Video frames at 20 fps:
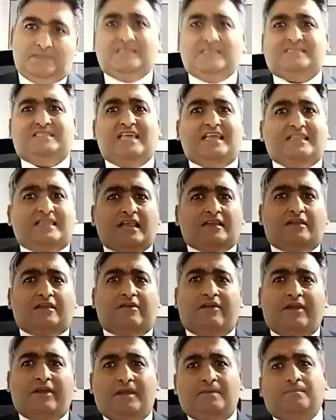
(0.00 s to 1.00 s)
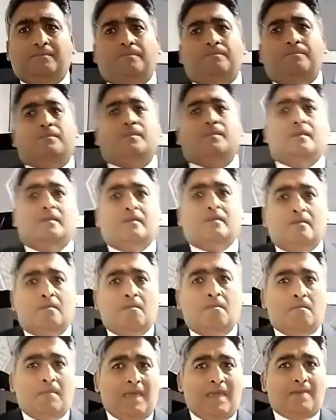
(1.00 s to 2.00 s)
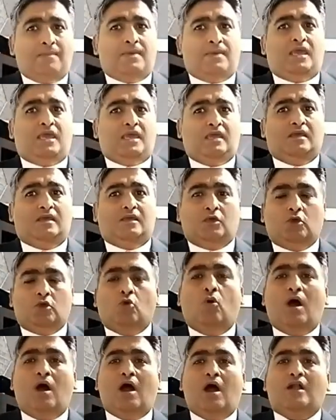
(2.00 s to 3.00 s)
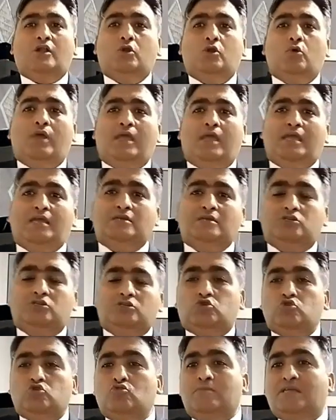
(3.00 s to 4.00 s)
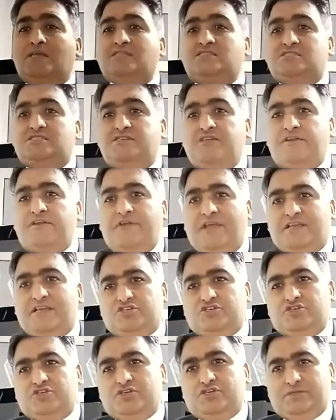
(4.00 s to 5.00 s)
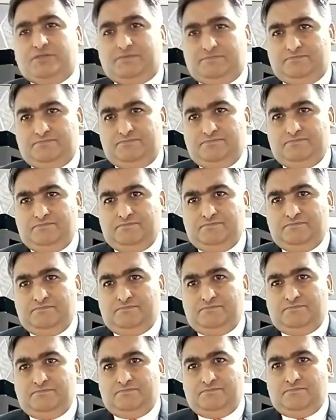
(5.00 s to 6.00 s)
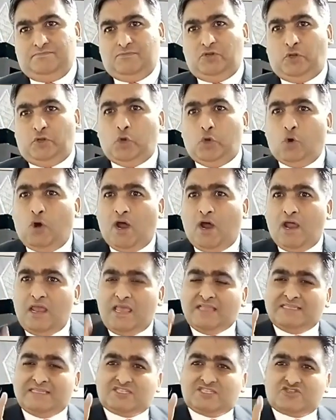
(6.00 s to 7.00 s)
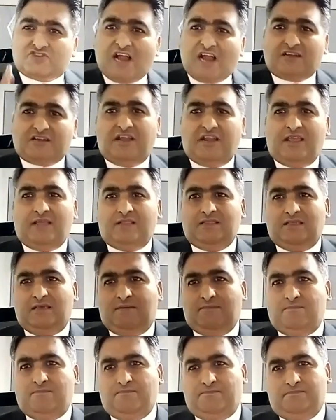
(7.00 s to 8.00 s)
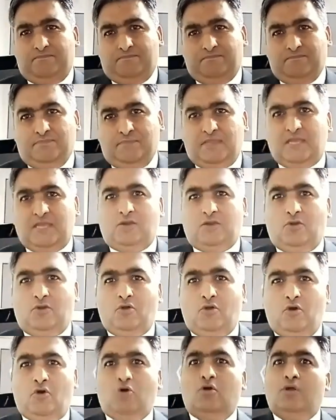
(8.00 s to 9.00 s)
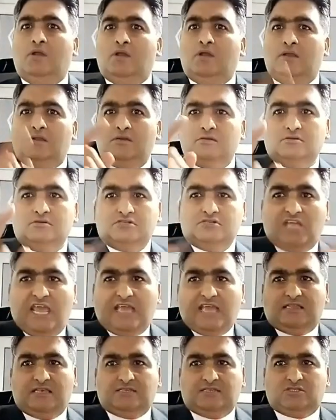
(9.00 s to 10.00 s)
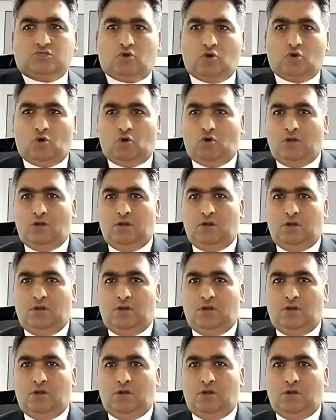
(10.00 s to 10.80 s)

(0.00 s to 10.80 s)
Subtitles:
They said that, Kareem, maybe you are doing too much direction. You are instructing them that, take this role,